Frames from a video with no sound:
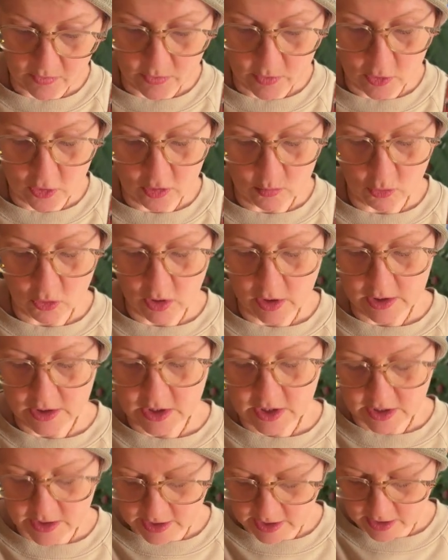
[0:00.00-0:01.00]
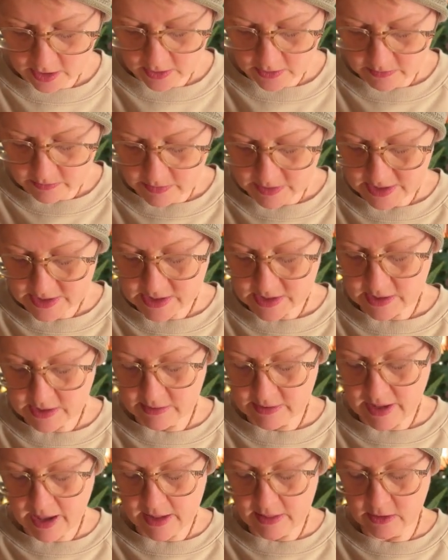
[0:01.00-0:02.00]
the numerology there. That's
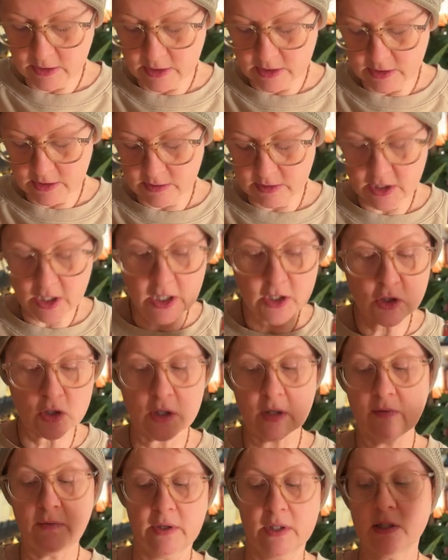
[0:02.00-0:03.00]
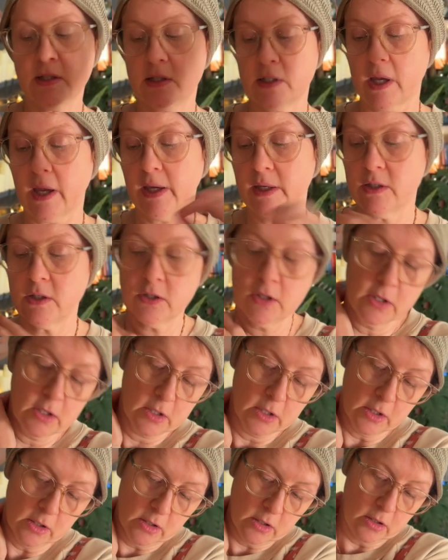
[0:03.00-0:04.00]
that touch of insight
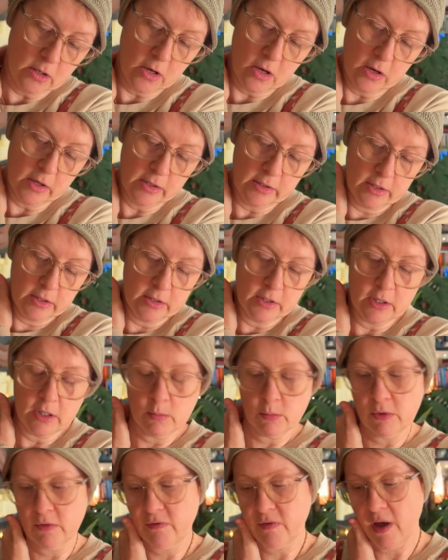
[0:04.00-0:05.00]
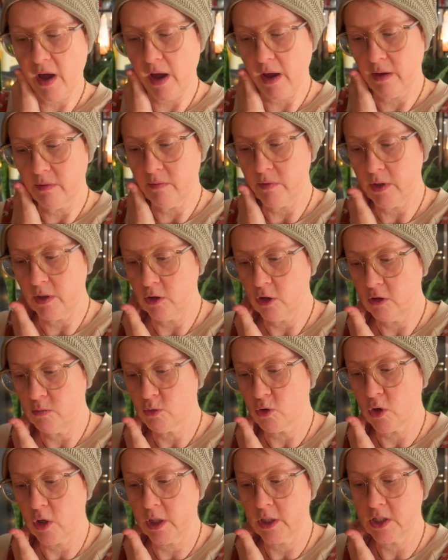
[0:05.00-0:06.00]
on the number 5 in
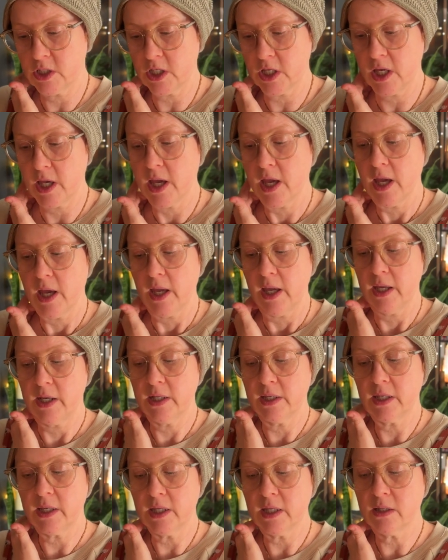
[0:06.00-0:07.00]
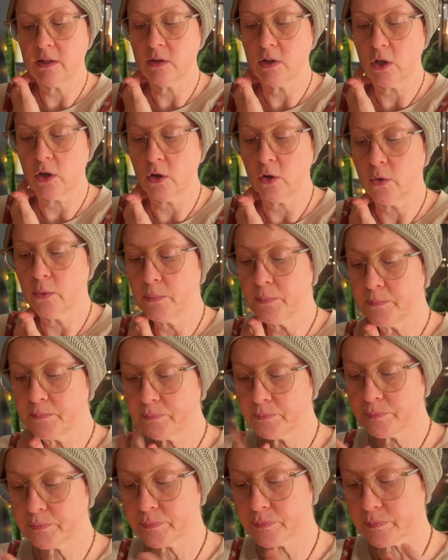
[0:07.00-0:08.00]
numerology. And again, though,
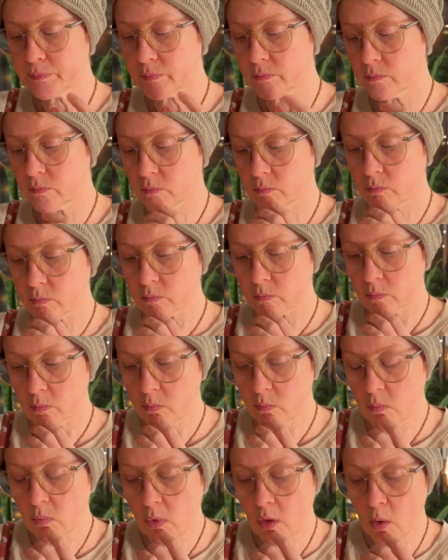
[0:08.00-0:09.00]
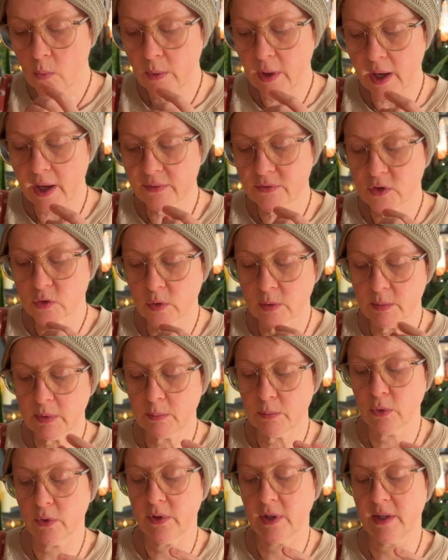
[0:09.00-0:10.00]
we have to
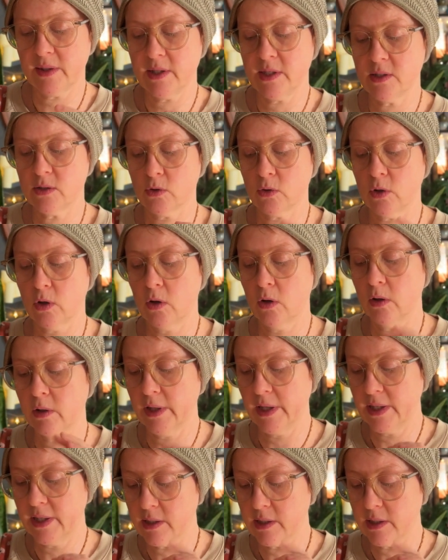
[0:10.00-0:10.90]
remember that these are all